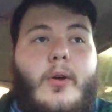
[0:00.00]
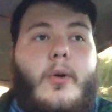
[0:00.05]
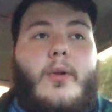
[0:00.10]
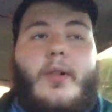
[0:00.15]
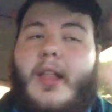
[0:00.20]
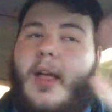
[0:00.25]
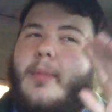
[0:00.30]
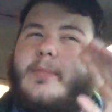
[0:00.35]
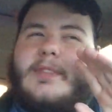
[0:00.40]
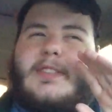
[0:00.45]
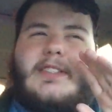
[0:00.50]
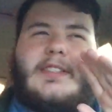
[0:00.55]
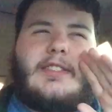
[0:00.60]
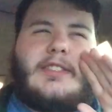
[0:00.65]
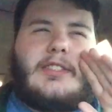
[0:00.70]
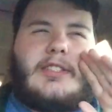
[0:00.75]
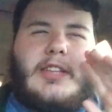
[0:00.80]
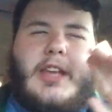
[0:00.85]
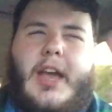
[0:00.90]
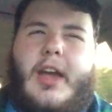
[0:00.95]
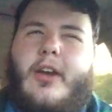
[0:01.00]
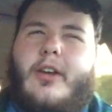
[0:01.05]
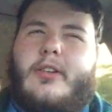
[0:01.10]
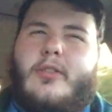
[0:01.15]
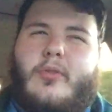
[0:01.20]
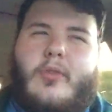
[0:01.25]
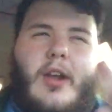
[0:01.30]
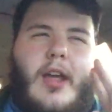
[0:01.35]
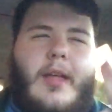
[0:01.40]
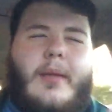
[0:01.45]
while I'm staring
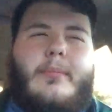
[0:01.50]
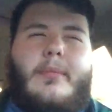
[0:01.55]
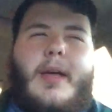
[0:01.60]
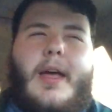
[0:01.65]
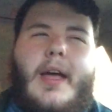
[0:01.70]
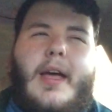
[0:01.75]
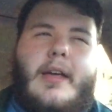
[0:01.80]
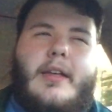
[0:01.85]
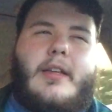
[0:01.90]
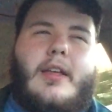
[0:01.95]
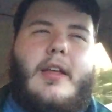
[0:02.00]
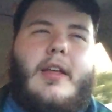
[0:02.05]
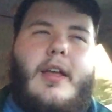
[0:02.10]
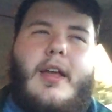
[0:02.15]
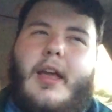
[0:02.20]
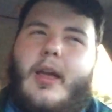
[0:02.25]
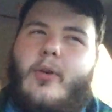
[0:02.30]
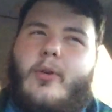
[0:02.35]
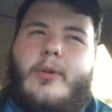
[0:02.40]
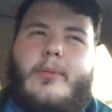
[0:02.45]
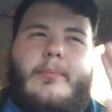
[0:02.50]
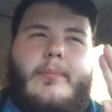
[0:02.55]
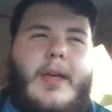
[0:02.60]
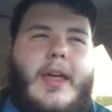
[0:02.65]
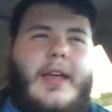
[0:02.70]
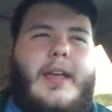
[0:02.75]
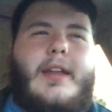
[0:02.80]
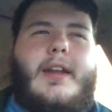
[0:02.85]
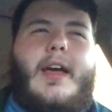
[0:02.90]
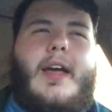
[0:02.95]
right back, and we're
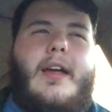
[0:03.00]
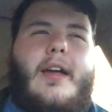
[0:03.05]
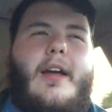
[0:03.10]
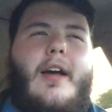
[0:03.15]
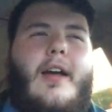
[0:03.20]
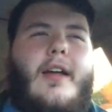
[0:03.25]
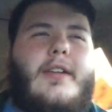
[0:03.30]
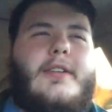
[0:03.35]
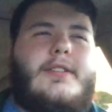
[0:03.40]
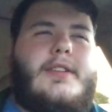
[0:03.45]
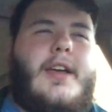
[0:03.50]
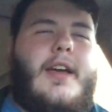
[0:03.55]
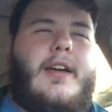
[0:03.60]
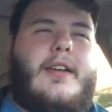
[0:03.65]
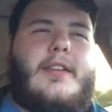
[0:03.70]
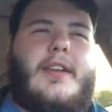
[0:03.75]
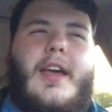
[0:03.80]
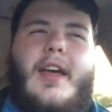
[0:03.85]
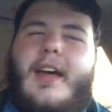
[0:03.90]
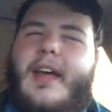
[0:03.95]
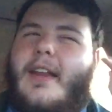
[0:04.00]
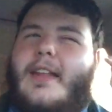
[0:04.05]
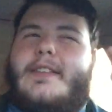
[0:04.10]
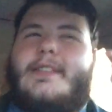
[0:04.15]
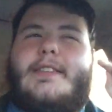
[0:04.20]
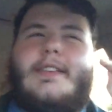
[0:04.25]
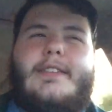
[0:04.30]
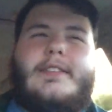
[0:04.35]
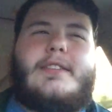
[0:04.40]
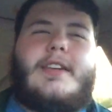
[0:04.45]
making eye contact, and
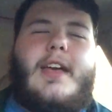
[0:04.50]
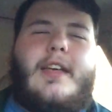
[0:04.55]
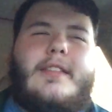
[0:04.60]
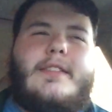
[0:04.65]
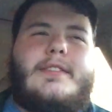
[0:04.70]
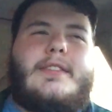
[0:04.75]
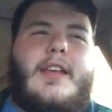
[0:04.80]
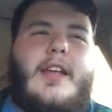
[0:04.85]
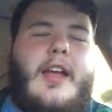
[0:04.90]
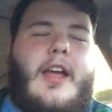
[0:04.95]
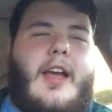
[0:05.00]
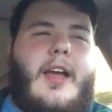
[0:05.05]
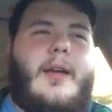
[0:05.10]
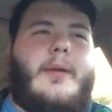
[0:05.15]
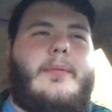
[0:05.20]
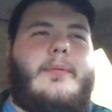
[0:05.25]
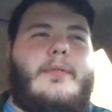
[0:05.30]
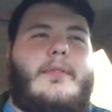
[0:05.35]
it's intense, and